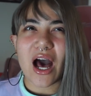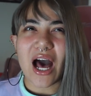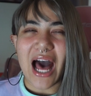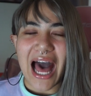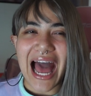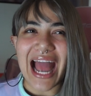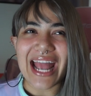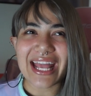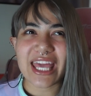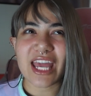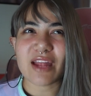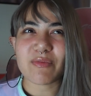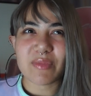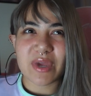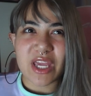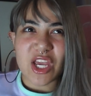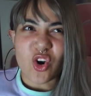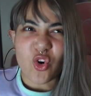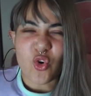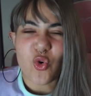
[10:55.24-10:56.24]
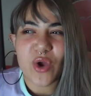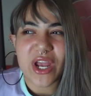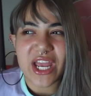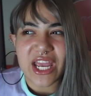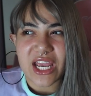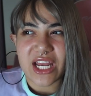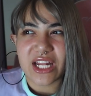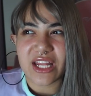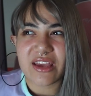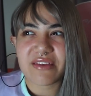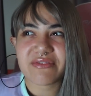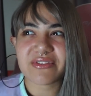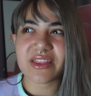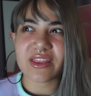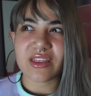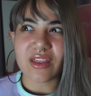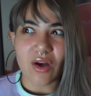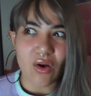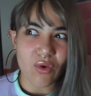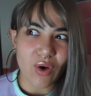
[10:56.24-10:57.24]
I can be queen,
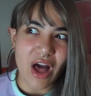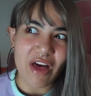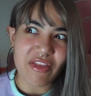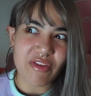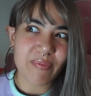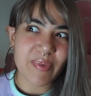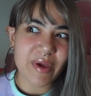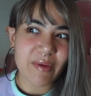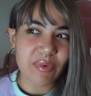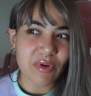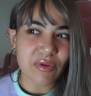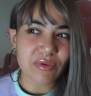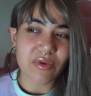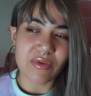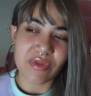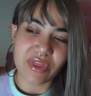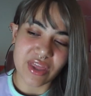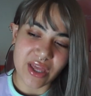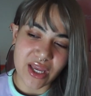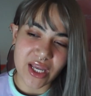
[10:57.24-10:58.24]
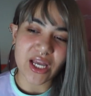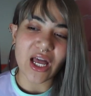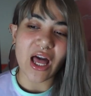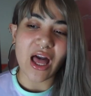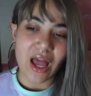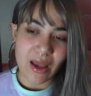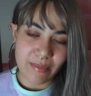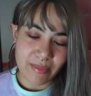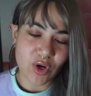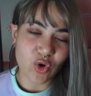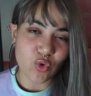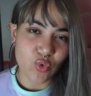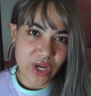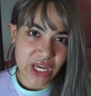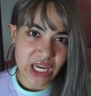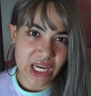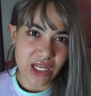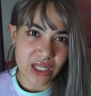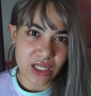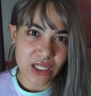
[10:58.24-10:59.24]
even though other people don't think I'm a
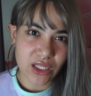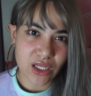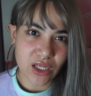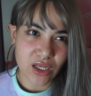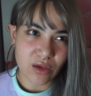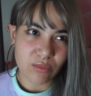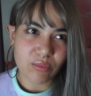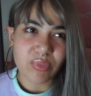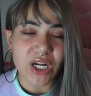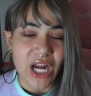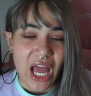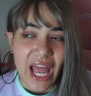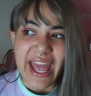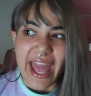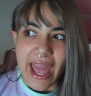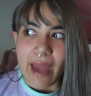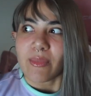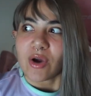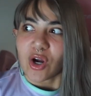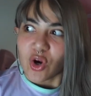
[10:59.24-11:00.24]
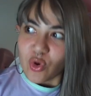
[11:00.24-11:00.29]
queen, but I am a